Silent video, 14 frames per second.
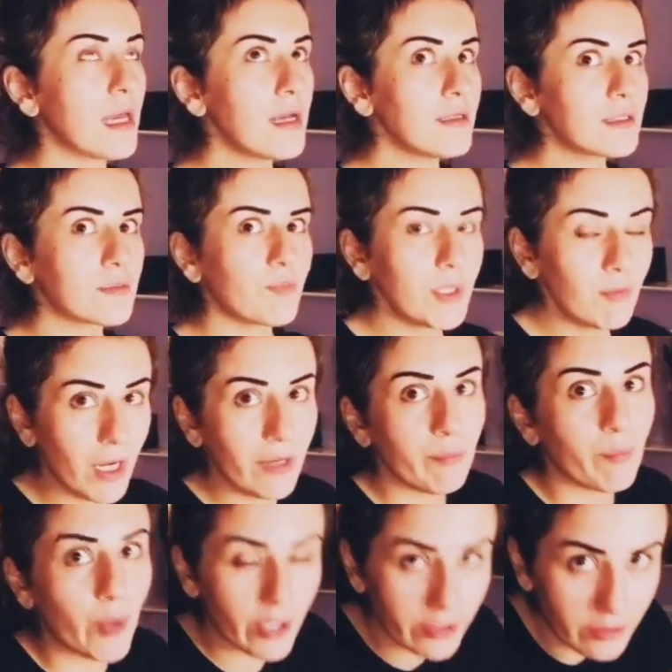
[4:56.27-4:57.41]
yes, be my
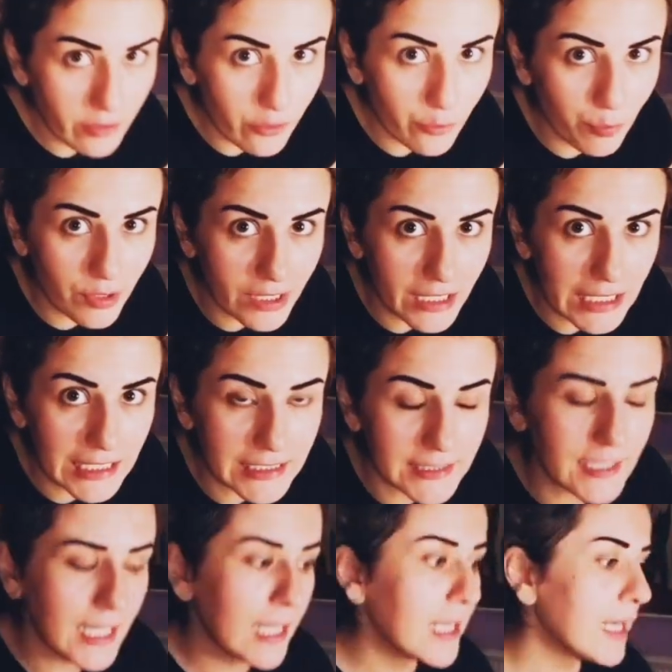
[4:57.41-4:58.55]
partner,
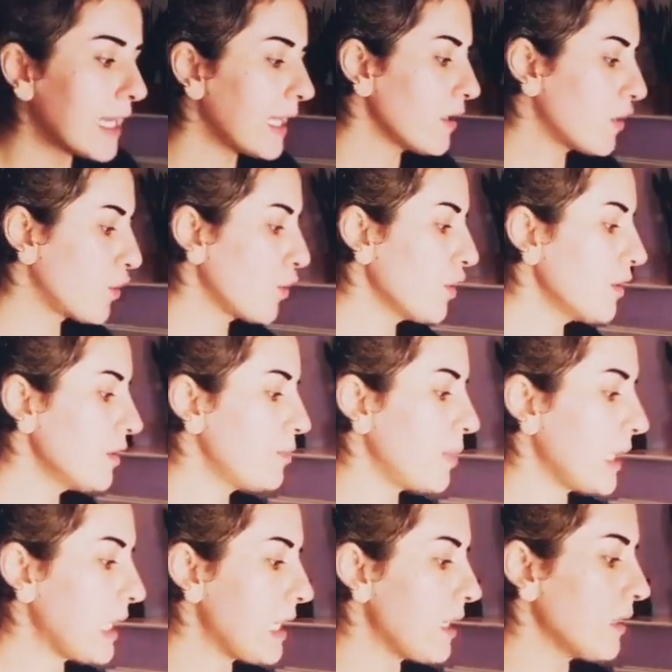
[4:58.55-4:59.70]
please. And it could
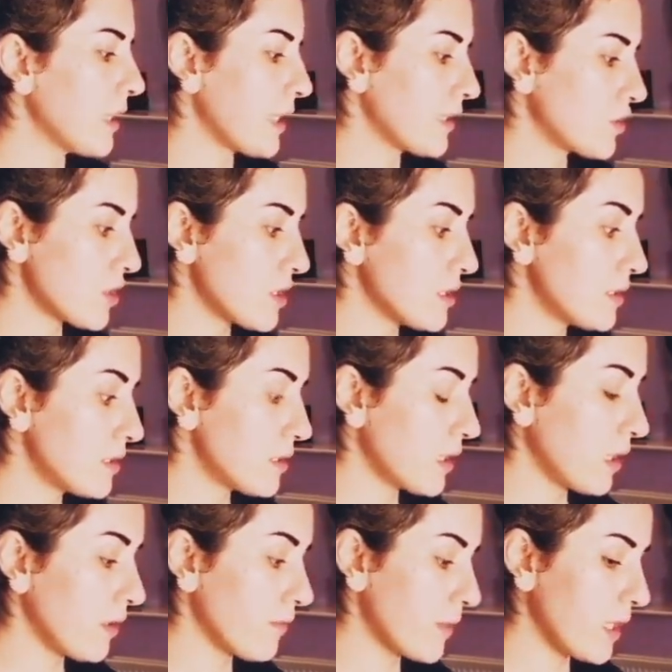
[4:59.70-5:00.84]
be like
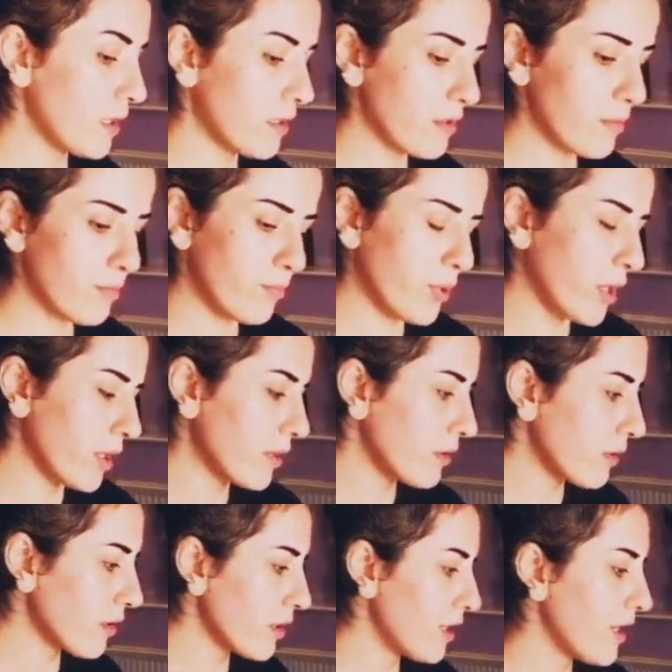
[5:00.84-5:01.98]
just career
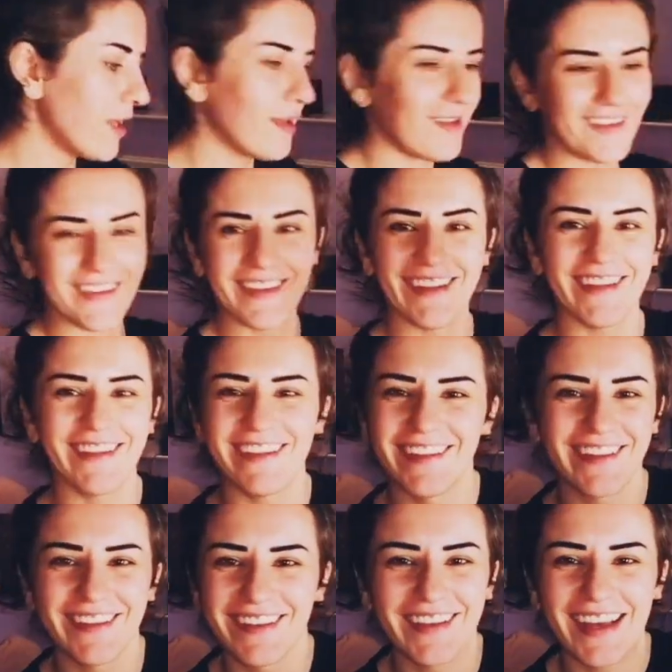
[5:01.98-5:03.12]
partner.
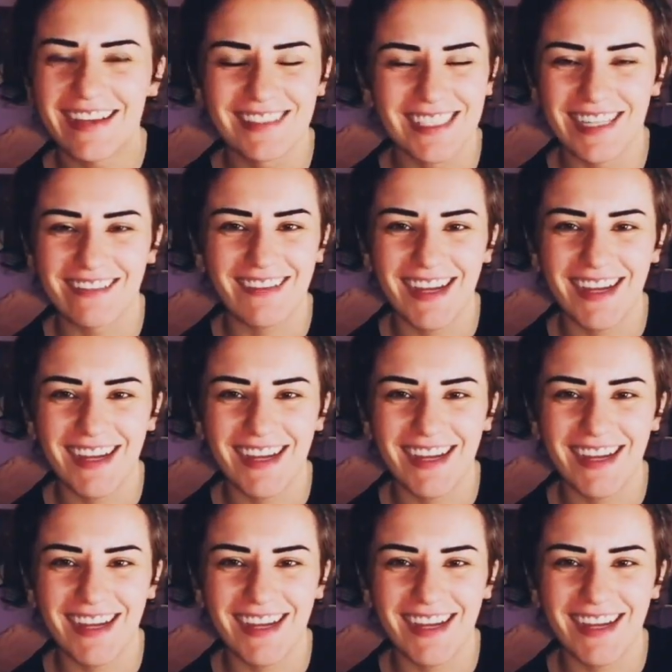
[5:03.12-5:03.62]
I was